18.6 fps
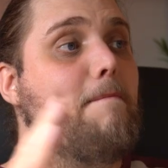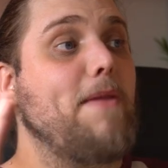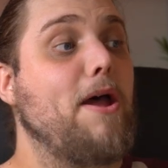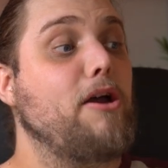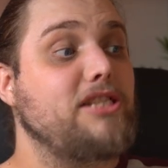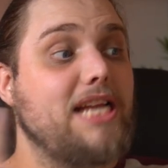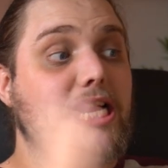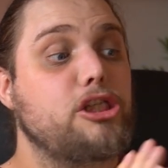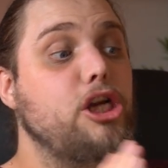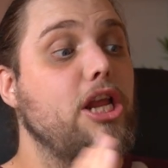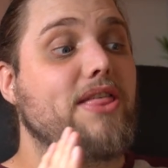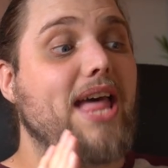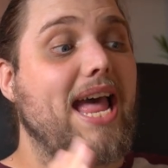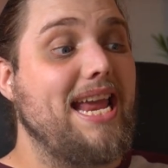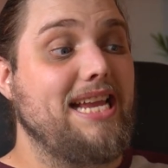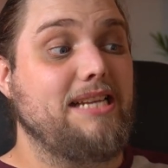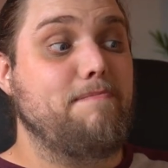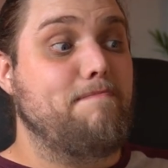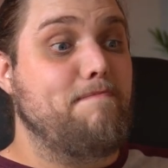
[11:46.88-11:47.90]
Now, essentially,
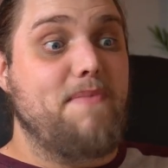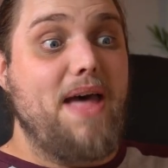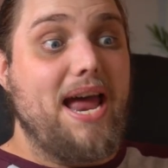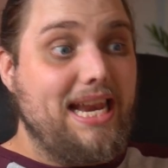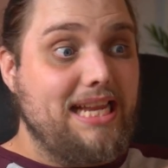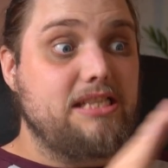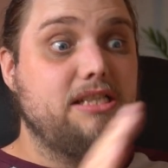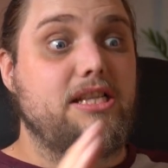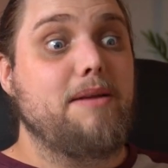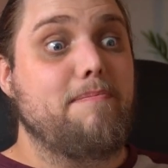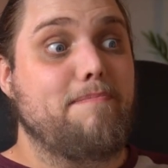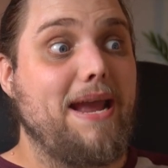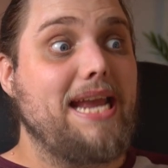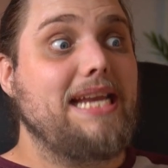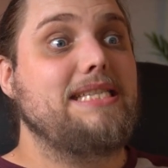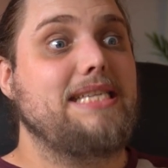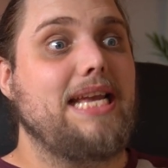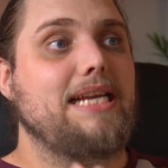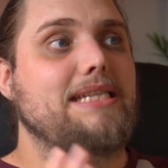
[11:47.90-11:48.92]
that is the
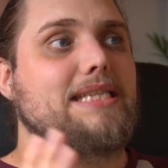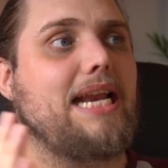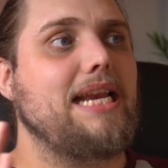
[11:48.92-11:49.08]
basics,